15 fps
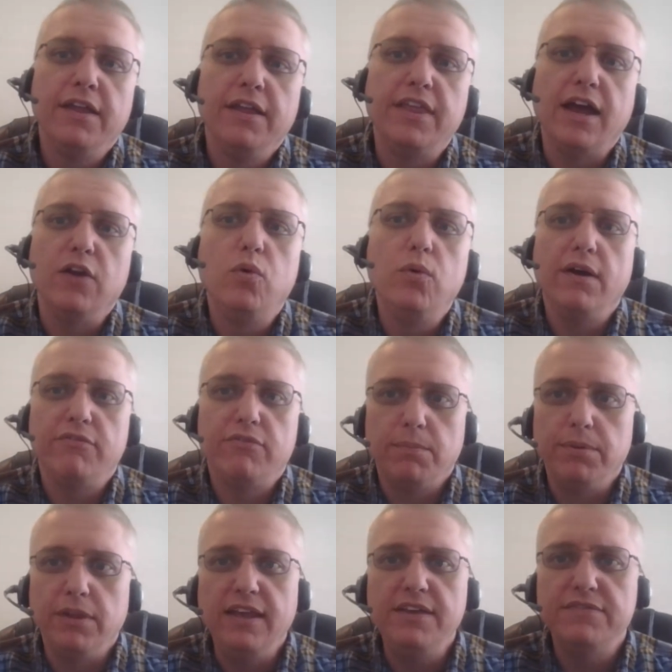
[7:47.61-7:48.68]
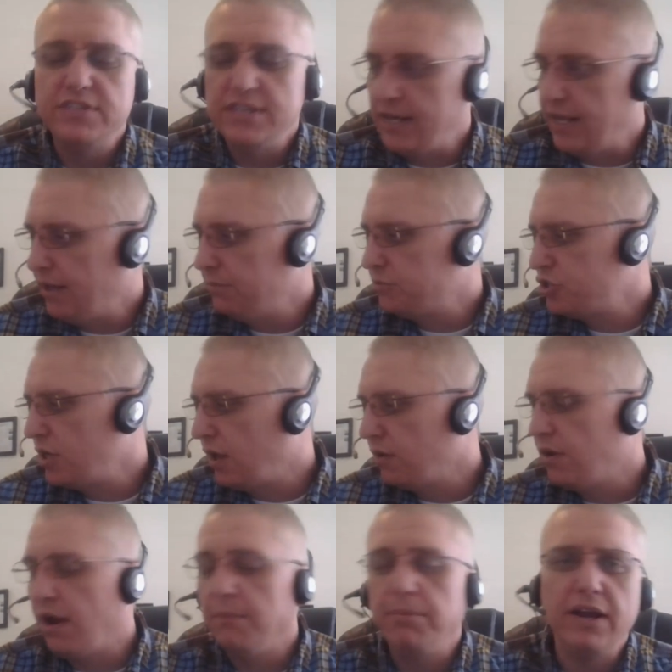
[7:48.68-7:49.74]
that whoever believes in him shall
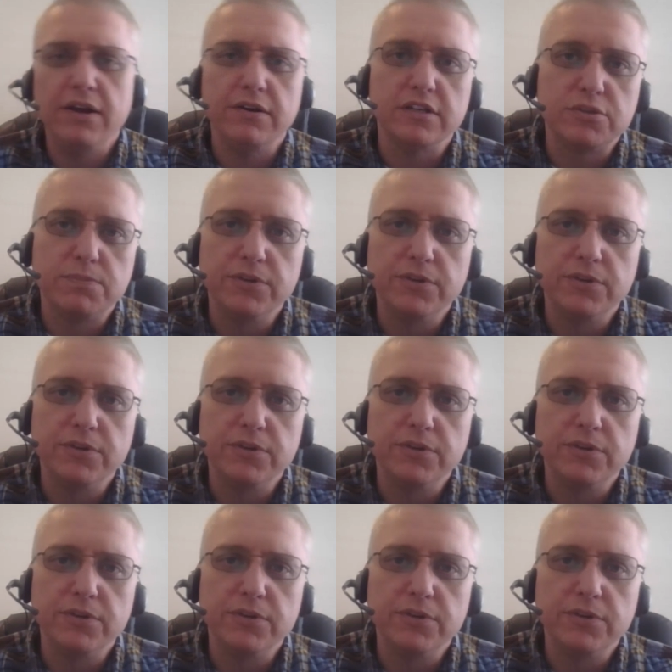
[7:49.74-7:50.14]
not perish,